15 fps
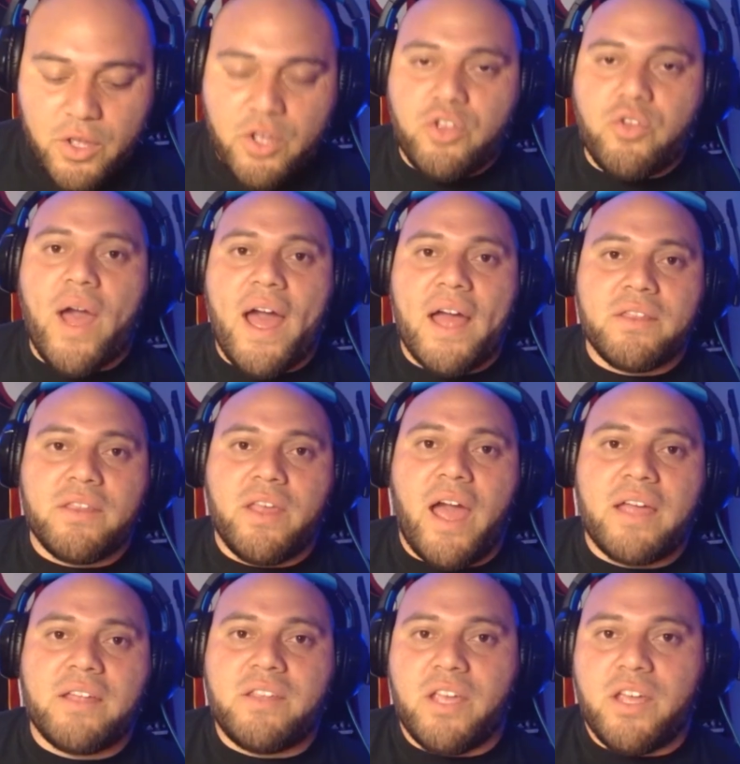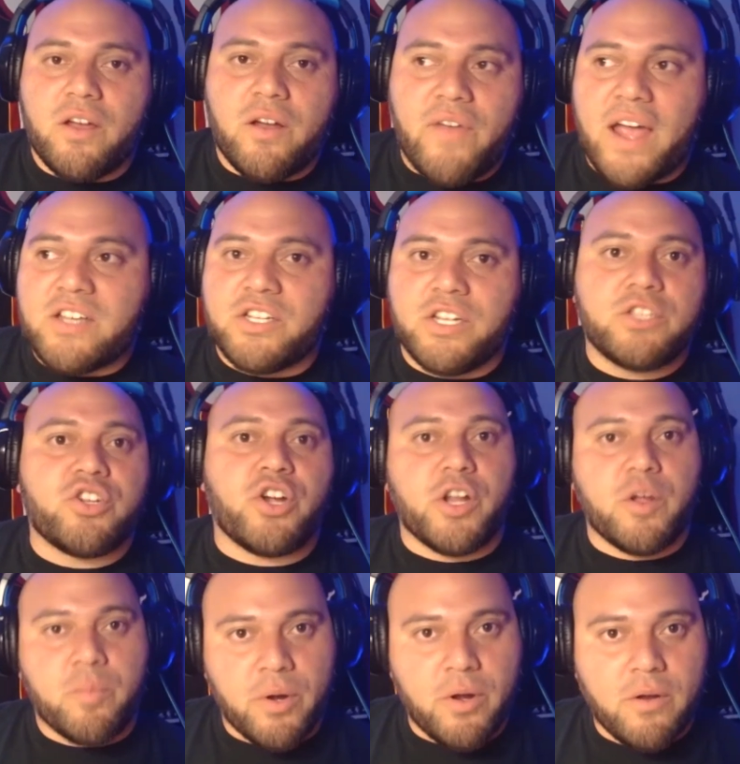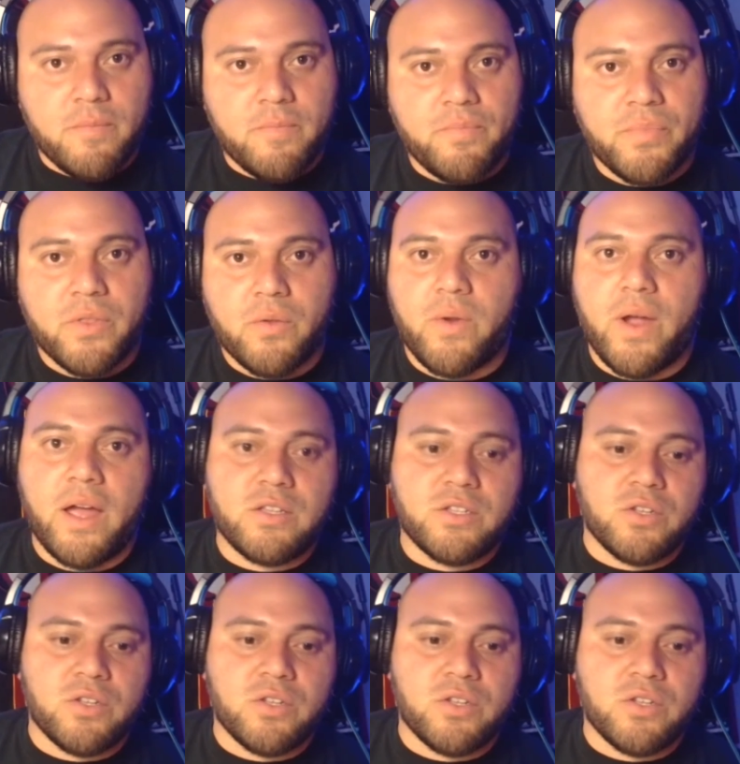you had the idea of actually turning pro, right?